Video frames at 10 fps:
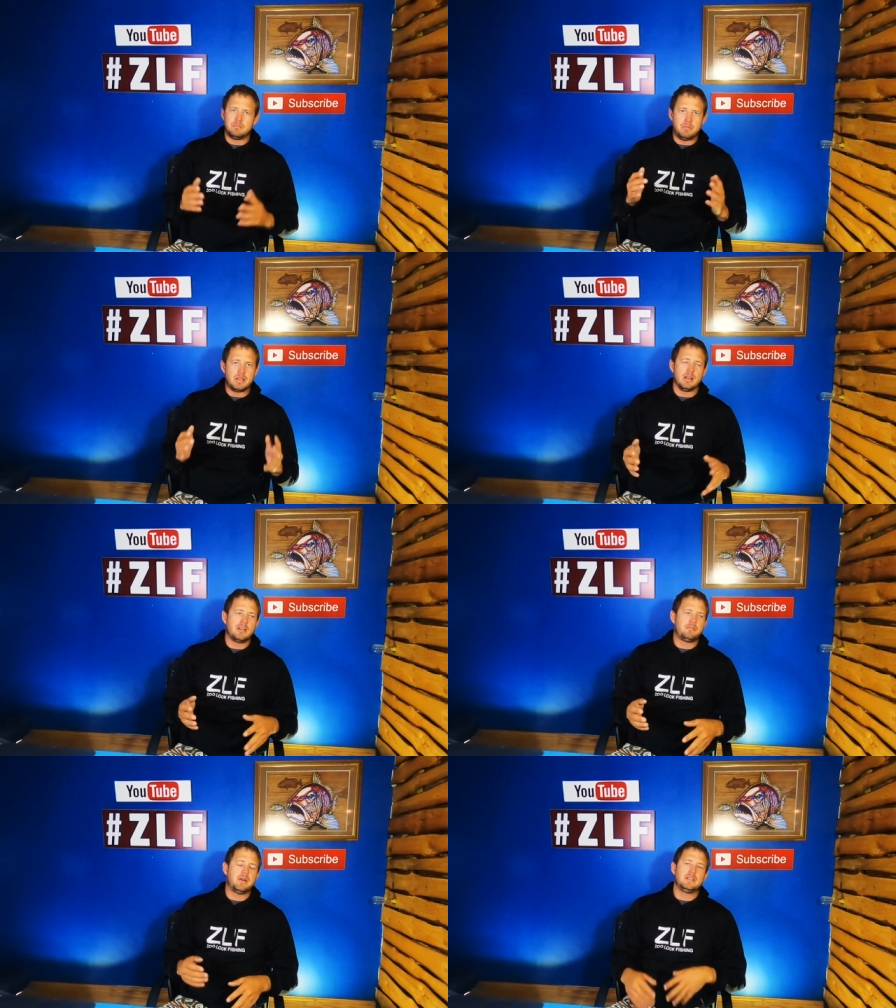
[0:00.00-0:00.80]
big
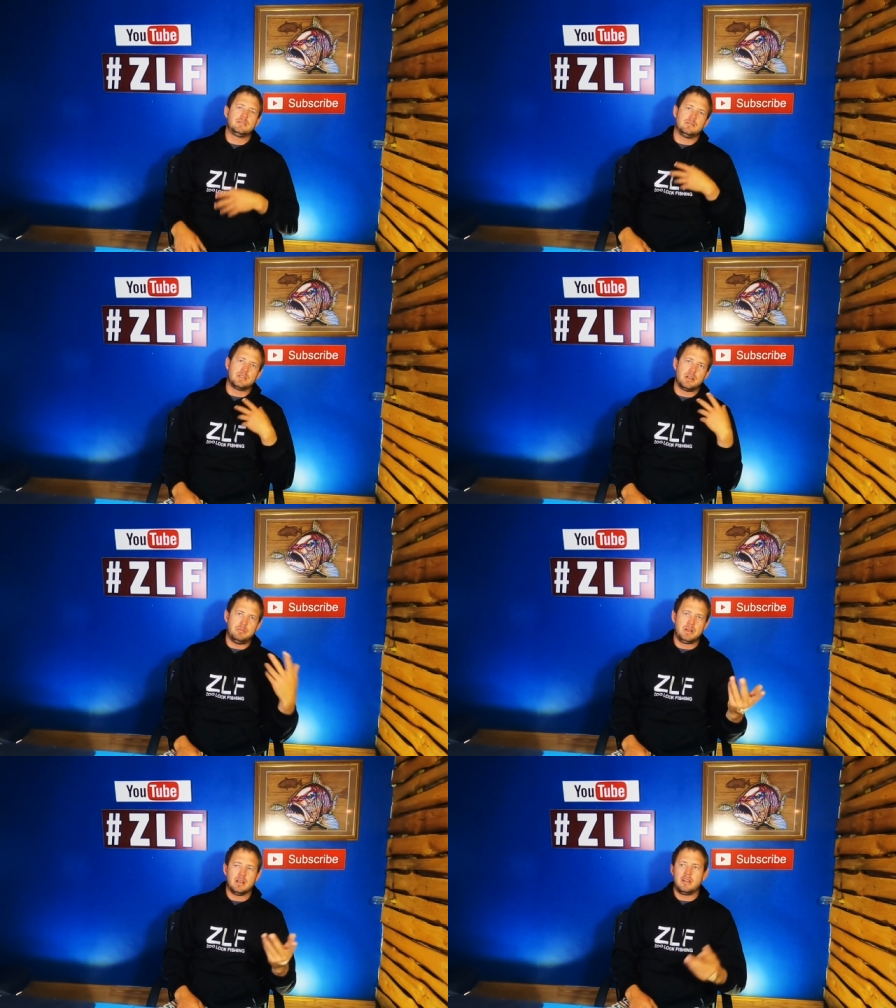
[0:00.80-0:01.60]
live bites to throw
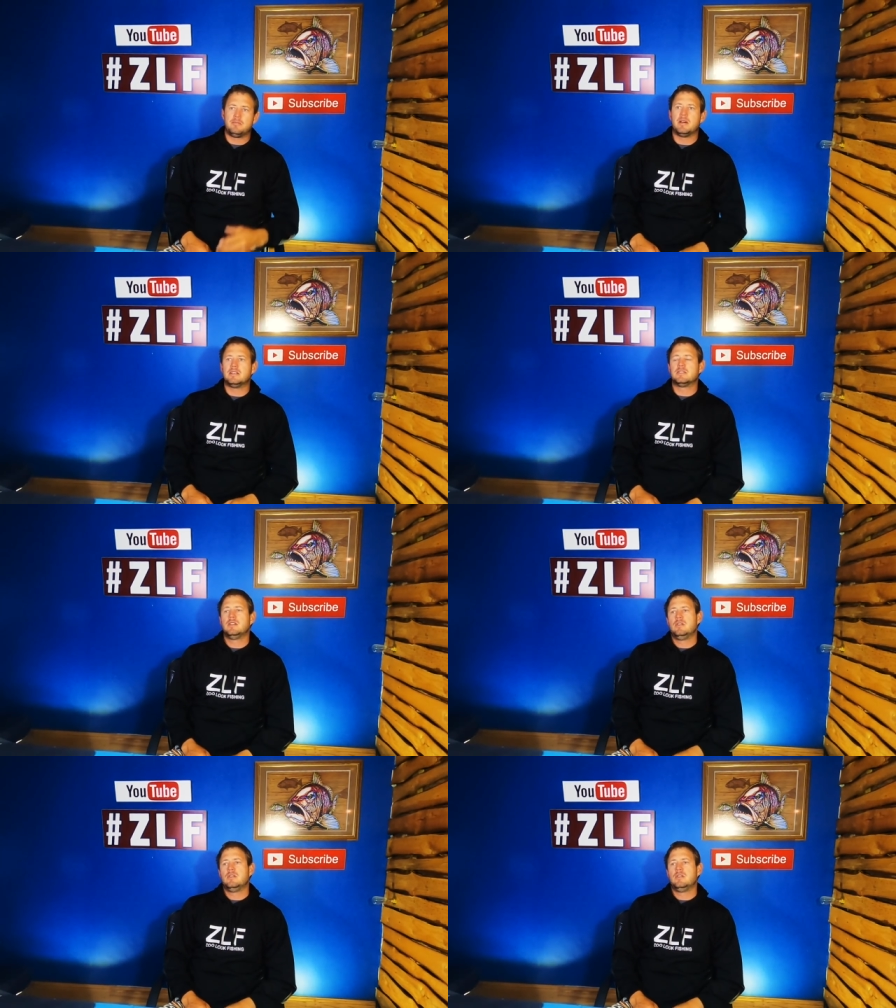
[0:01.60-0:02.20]
big live bites,